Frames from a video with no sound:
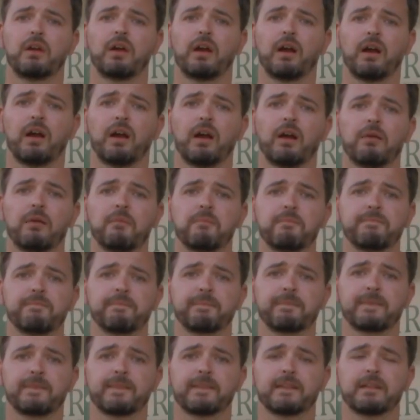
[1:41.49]
Um,
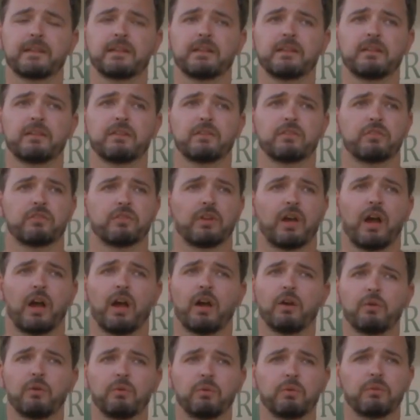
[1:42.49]

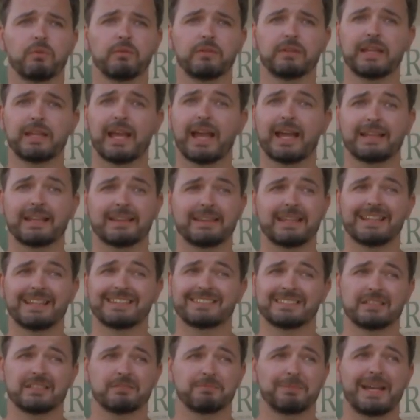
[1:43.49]
so yeah,
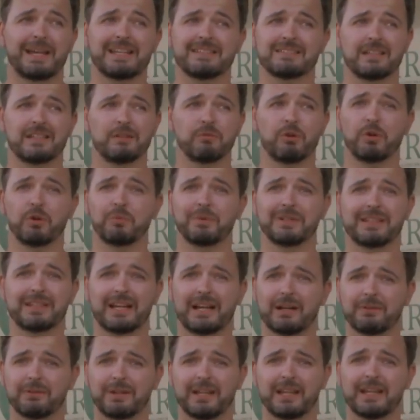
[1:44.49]
this is basically why we're
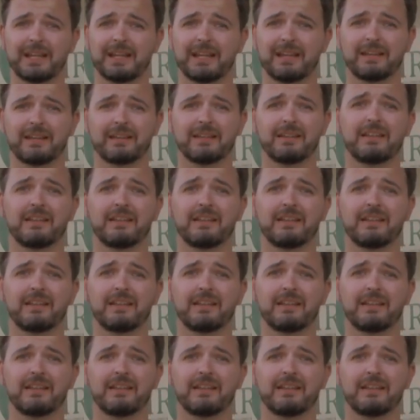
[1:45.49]
down here.